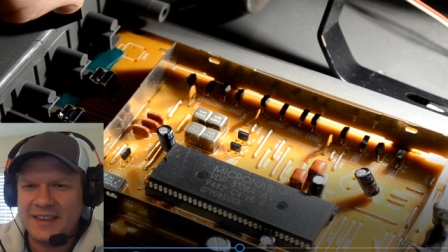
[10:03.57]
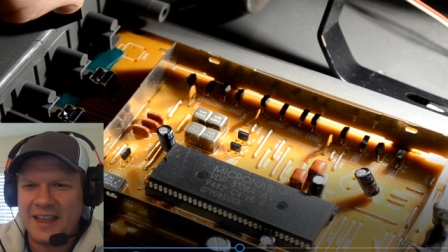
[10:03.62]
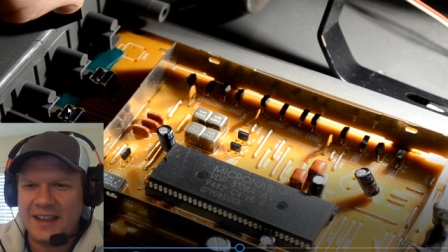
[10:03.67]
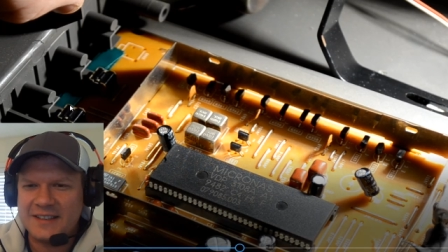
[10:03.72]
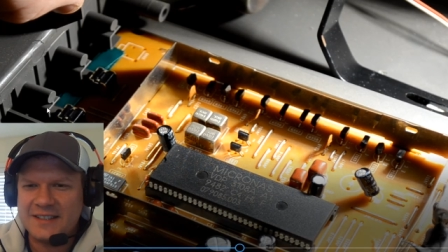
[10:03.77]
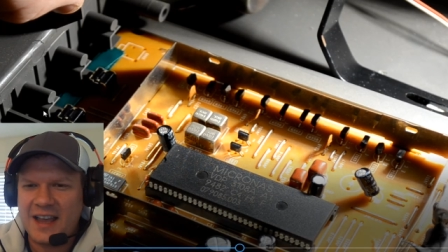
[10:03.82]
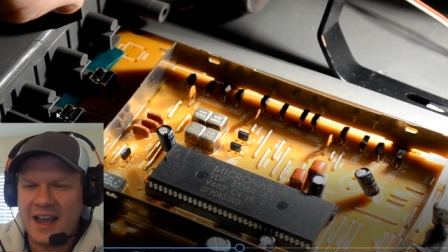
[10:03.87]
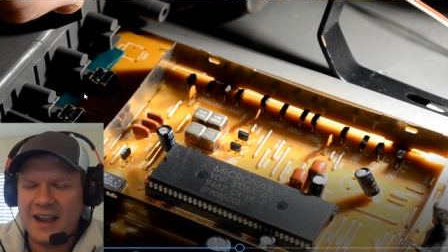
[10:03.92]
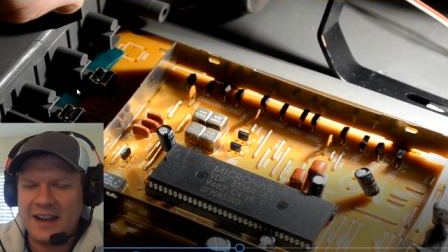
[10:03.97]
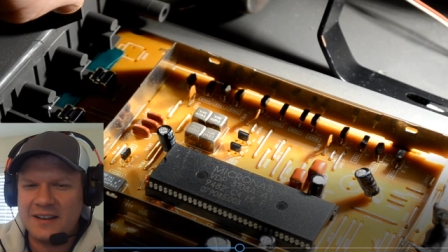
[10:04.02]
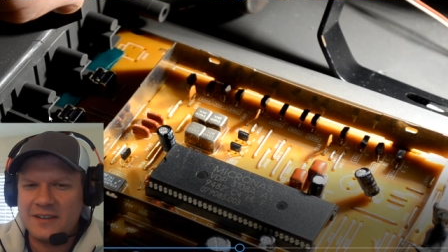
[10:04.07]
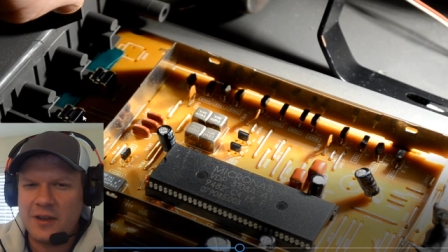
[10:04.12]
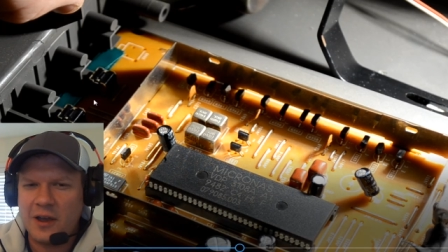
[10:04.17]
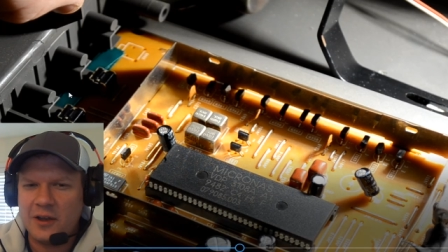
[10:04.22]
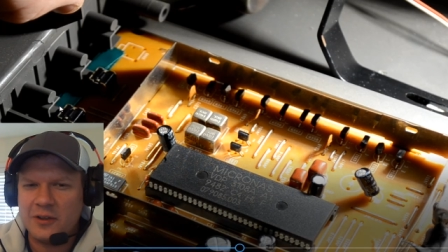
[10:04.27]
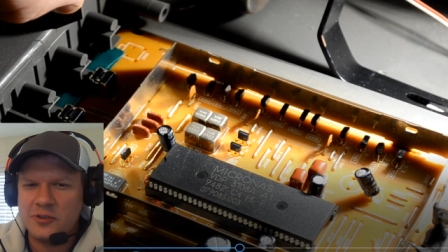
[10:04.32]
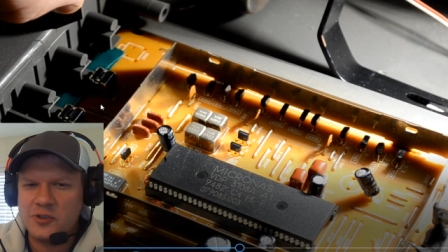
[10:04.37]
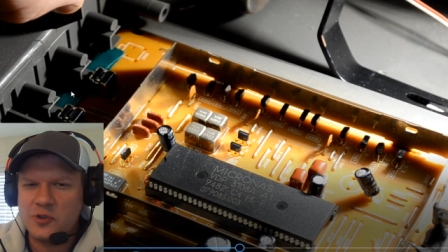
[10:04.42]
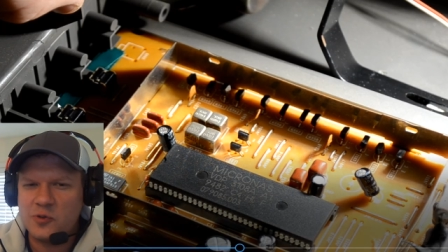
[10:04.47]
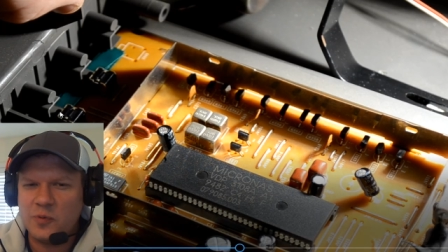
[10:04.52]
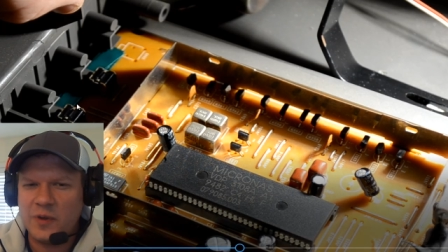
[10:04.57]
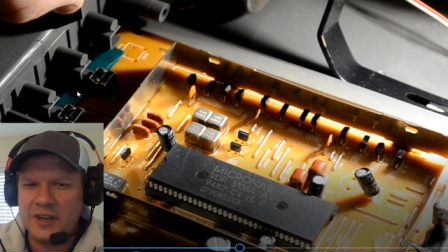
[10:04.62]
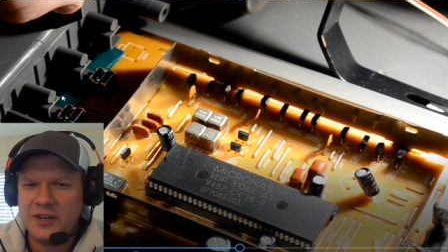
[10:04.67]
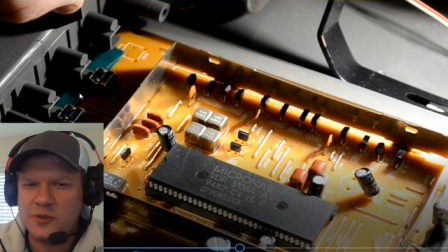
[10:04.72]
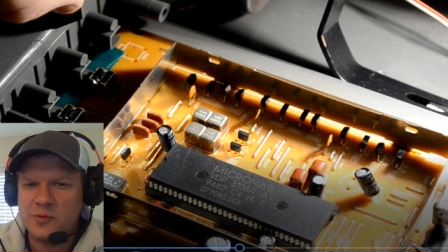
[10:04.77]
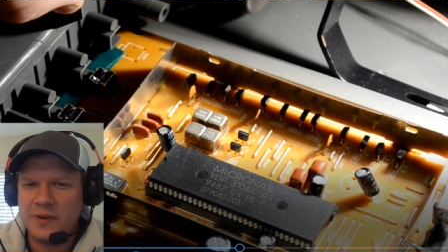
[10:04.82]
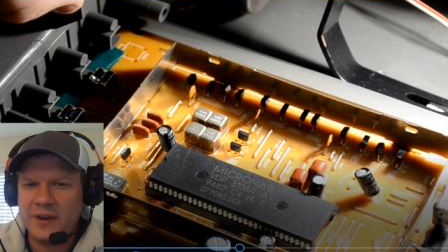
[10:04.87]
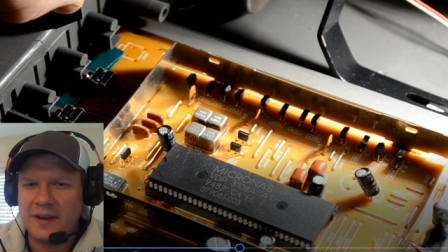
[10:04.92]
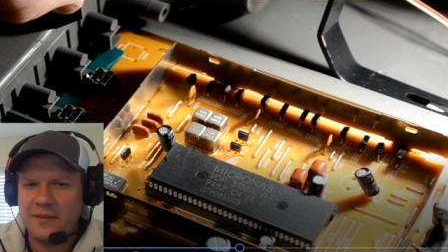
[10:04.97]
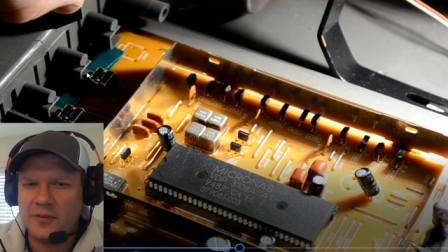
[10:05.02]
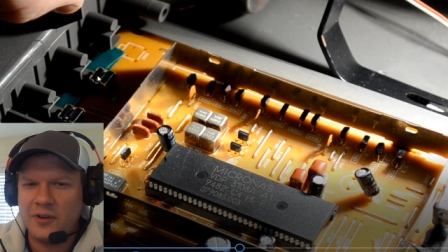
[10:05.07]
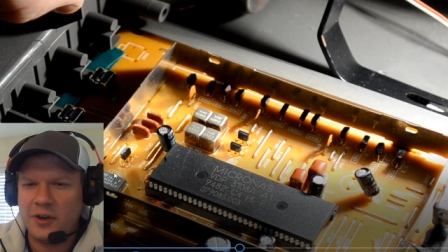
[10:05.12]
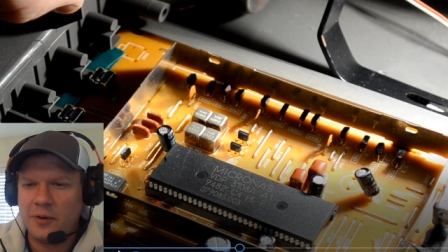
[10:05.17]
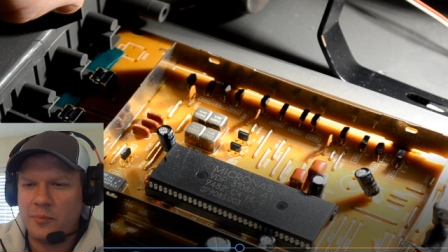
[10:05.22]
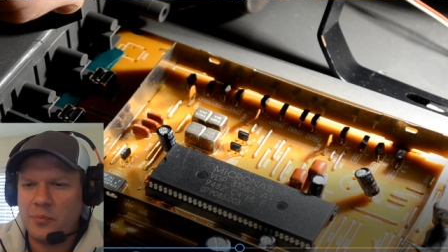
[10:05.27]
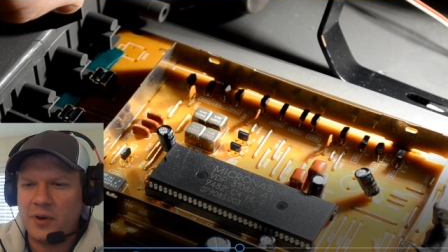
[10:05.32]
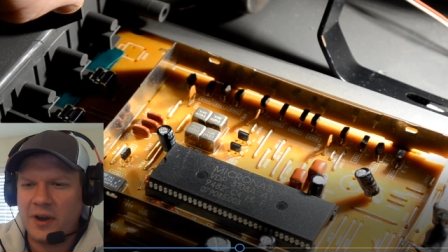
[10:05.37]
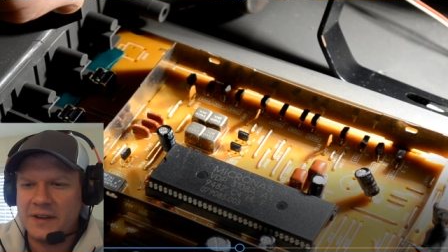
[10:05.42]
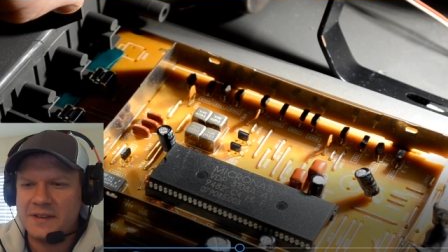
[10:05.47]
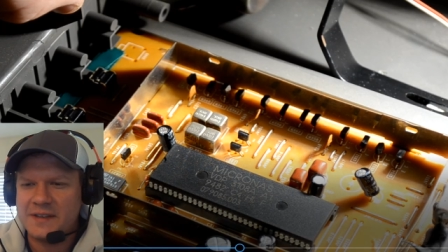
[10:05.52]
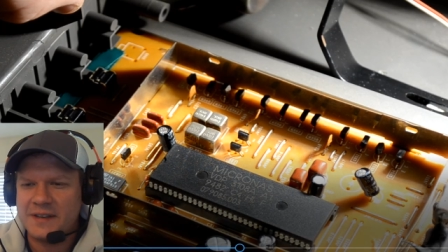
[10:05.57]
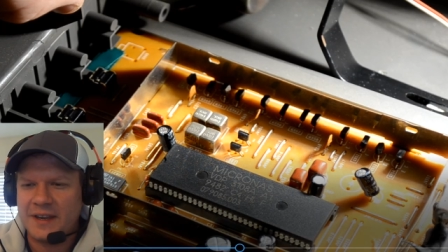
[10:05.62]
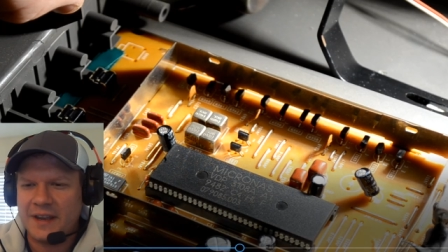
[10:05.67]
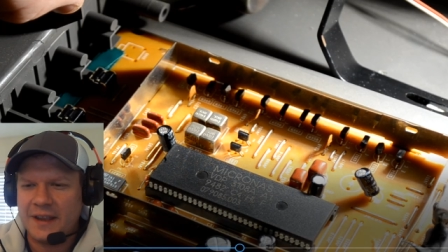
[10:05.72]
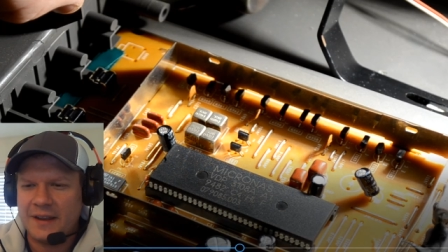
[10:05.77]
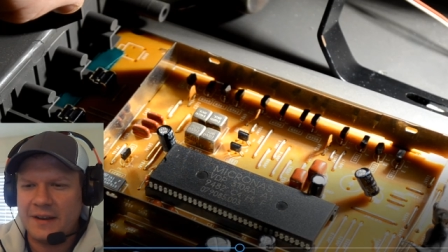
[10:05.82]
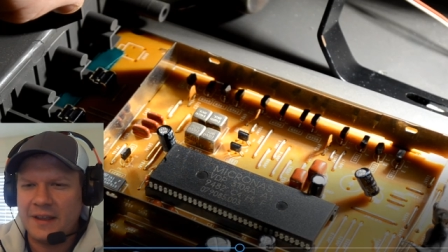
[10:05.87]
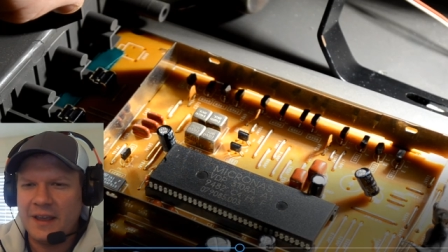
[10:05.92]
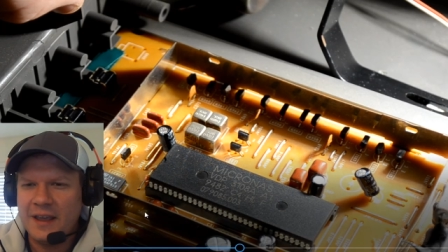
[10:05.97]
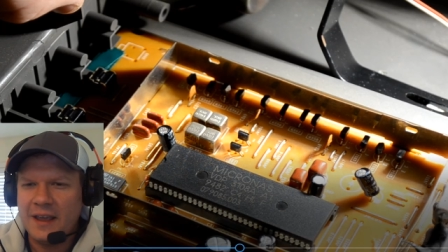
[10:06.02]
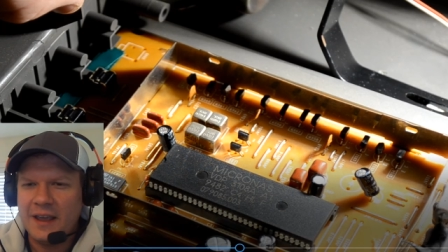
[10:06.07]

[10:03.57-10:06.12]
that tactile switch whenever you're pressing it.